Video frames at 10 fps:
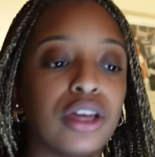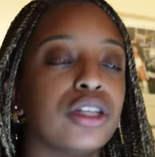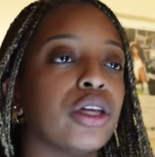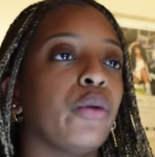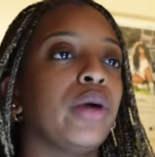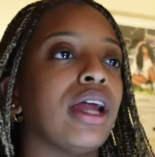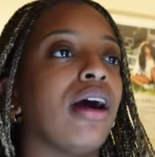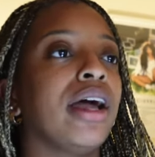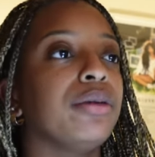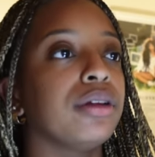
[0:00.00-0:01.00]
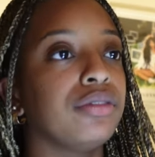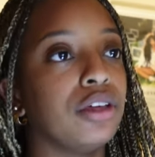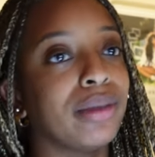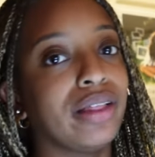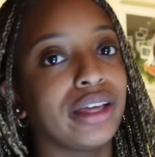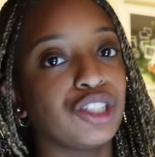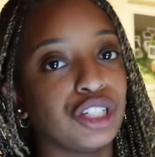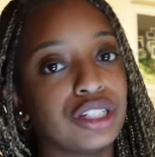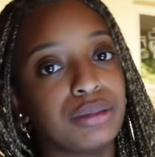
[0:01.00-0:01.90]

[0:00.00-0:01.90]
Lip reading: So when I review my lectures,